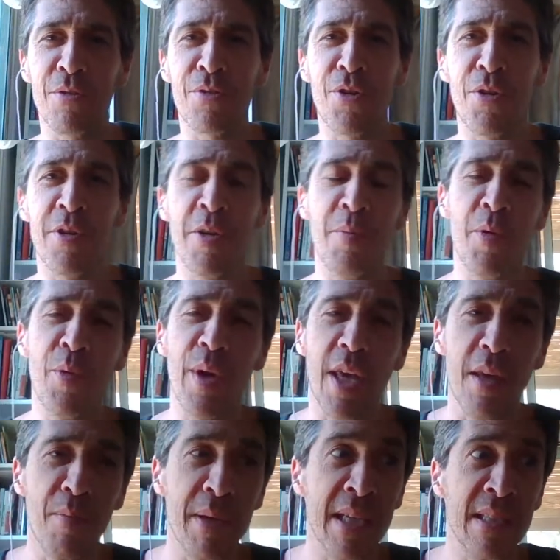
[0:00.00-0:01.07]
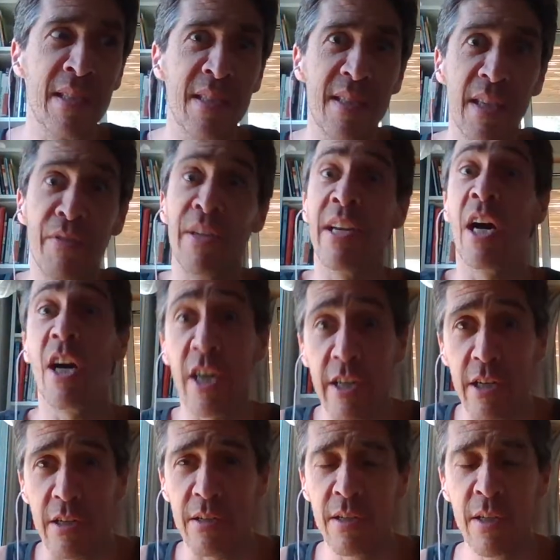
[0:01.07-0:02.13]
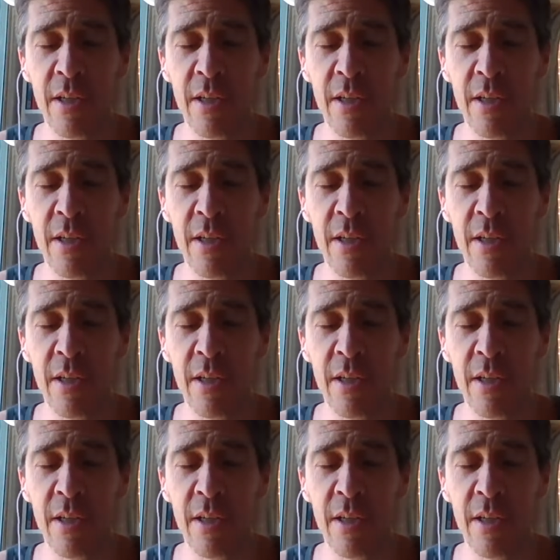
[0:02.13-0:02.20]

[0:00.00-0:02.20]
throw them away because it's even harder.